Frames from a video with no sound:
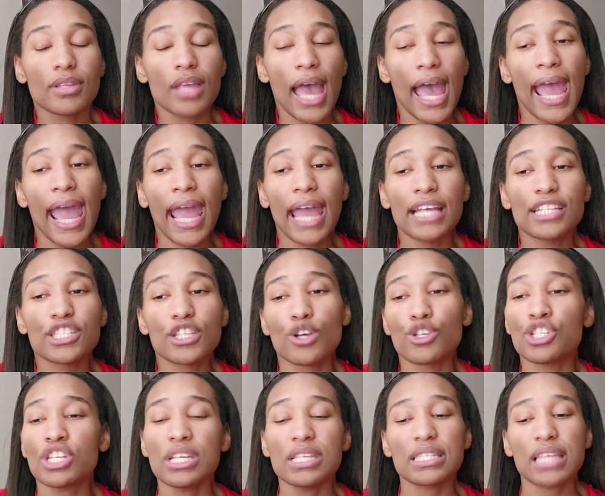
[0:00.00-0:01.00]
and so
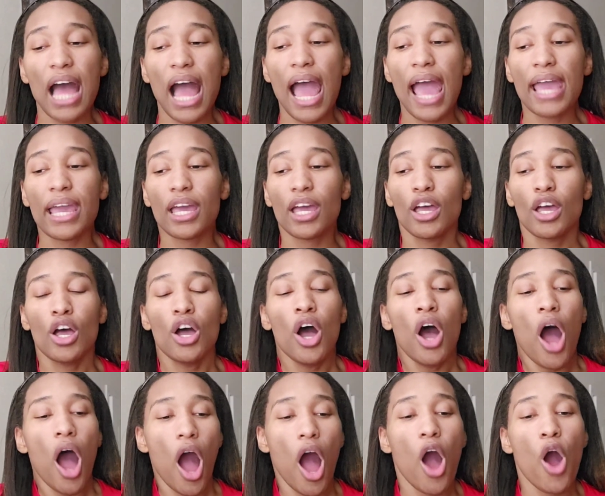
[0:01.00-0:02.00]
she's like,
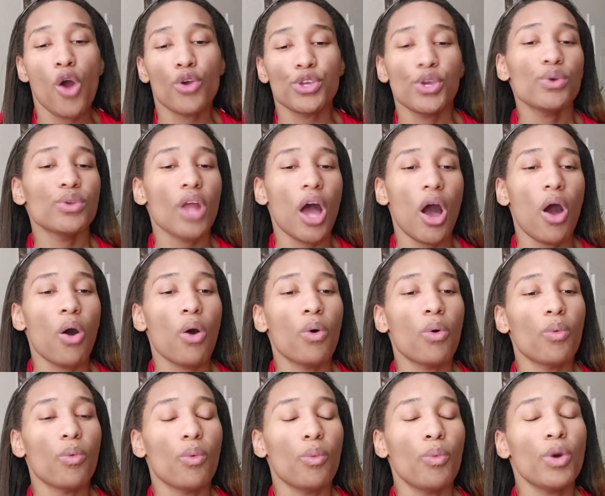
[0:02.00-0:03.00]
Oh, you
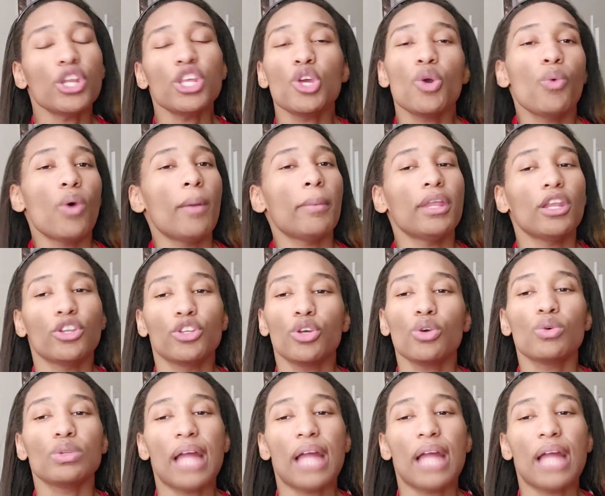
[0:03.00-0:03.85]
know, what do you want me to do?